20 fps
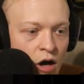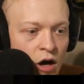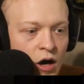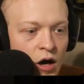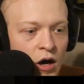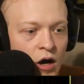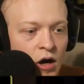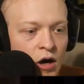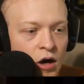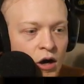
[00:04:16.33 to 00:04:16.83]

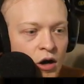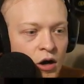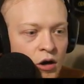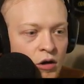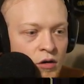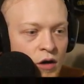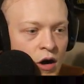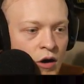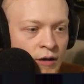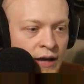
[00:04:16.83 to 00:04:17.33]

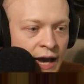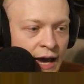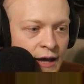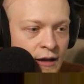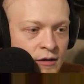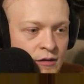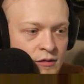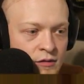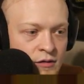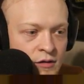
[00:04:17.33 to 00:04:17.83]
Oh,
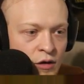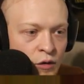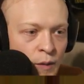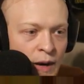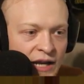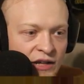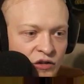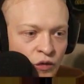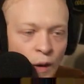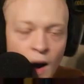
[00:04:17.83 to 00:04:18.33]
okay.
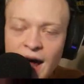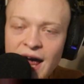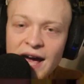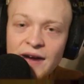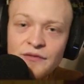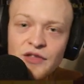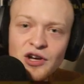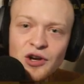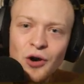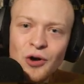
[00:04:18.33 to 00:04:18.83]
Wait, do I
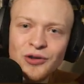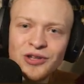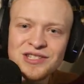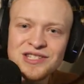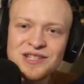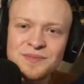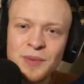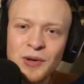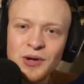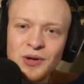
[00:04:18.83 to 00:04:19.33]
have the golden
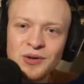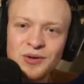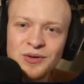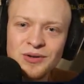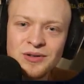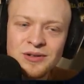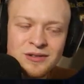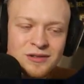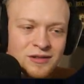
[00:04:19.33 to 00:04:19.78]
spoon?